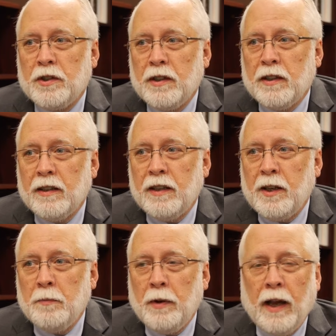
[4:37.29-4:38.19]
the
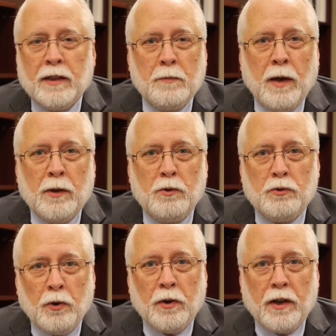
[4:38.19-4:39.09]
impact that Michael
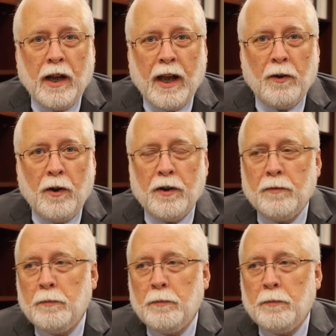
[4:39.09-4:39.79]
Jordan had on